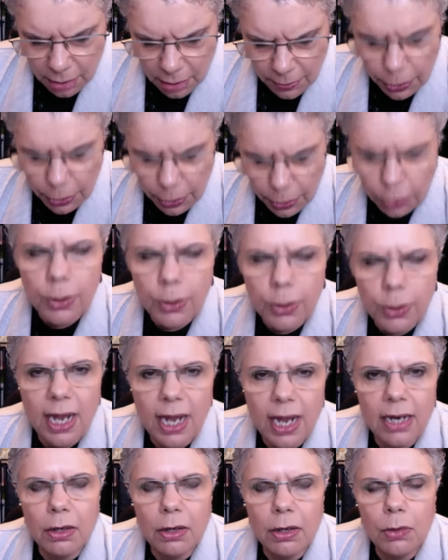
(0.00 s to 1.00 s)

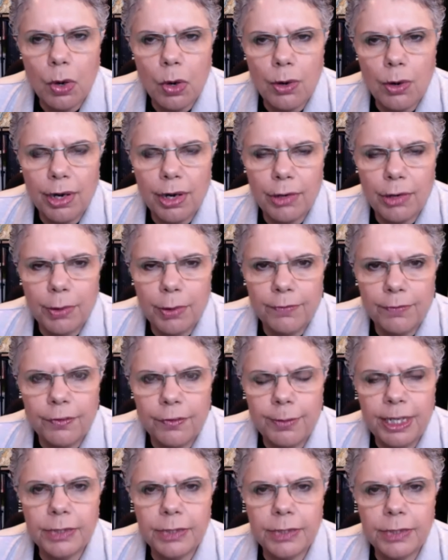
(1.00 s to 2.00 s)
Umarella, A War Requiem for
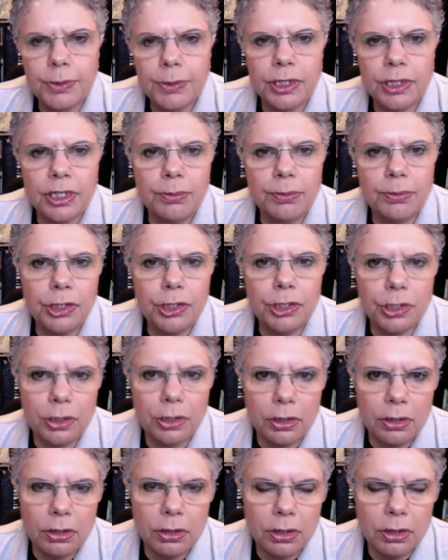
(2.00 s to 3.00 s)
Peace, was a
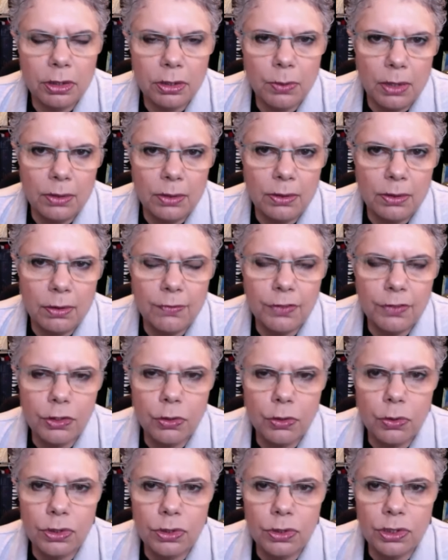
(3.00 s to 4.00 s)
commission, well, of
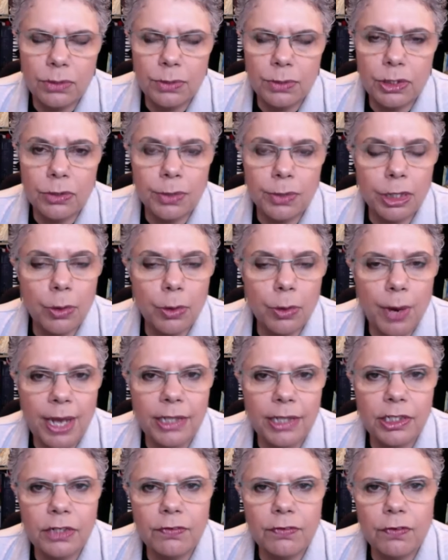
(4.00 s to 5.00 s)
sorts. It was a
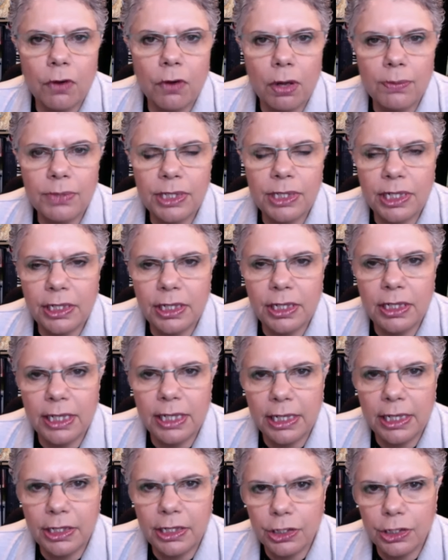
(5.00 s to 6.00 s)
request from senior
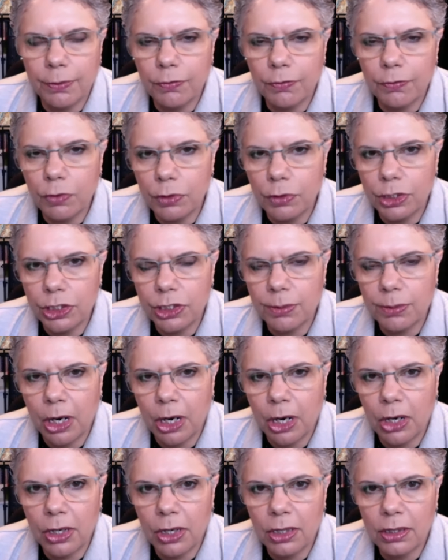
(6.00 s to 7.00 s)
leadership of
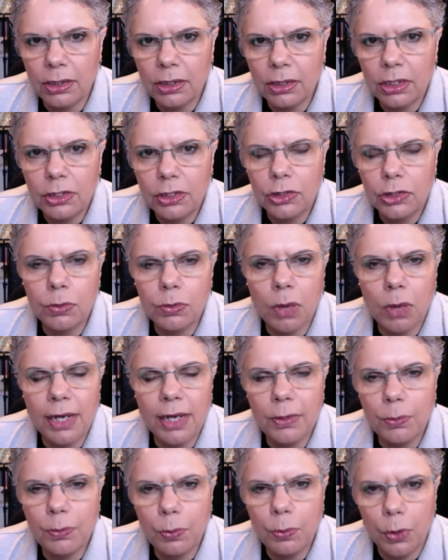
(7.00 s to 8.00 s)
Gunditjmara to write
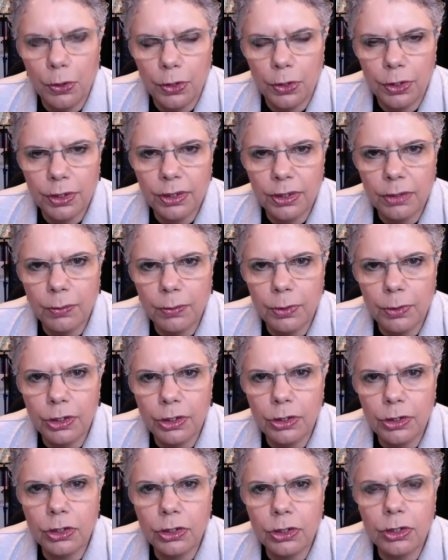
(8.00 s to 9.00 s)
a work that would
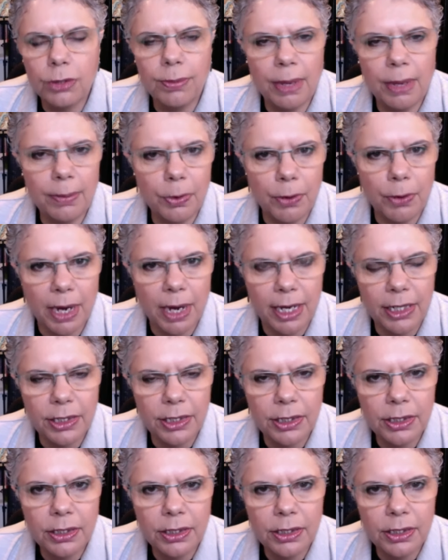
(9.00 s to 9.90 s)
commemorate